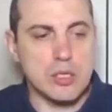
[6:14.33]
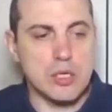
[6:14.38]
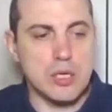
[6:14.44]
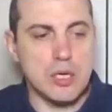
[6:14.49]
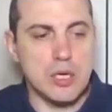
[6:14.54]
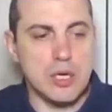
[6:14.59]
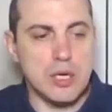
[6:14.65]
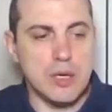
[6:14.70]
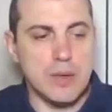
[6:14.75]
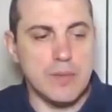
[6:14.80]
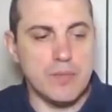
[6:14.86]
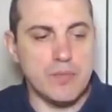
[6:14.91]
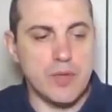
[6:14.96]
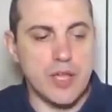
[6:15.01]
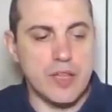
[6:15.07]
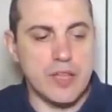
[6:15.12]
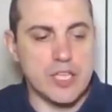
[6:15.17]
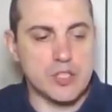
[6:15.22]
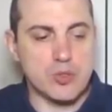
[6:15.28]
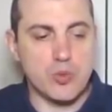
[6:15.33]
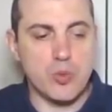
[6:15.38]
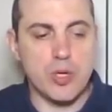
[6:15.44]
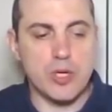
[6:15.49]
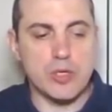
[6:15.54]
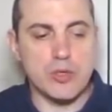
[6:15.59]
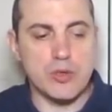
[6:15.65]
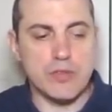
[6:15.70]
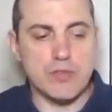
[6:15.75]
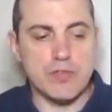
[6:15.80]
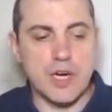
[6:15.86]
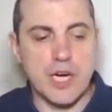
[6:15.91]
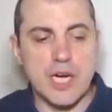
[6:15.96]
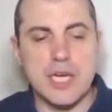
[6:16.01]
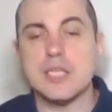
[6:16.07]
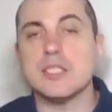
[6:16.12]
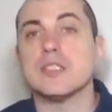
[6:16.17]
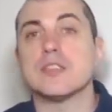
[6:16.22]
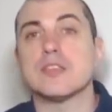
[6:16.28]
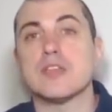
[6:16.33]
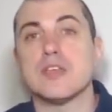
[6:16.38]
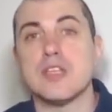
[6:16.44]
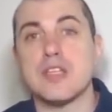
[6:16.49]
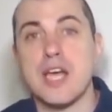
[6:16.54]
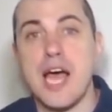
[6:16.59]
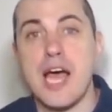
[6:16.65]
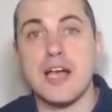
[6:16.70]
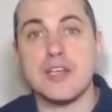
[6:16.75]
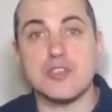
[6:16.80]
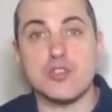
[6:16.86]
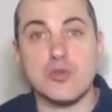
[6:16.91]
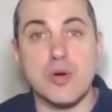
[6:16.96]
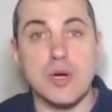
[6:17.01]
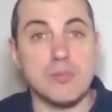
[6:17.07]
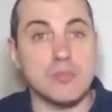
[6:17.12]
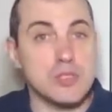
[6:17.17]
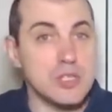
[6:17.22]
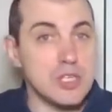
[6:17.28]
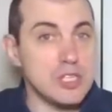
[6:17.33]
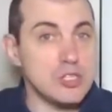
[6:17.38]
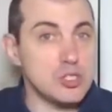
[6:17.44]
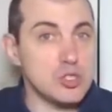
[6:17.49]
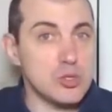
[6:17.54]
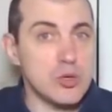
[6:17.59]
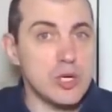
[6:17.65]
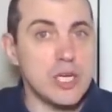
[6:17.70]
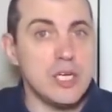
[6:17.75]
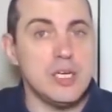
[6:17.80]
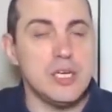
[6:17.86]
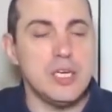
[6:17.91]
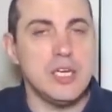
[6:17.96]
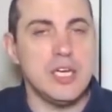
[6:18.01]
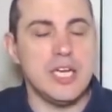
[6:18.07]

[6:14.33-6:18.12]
Um, and that's where you'll find that script. Enjoy.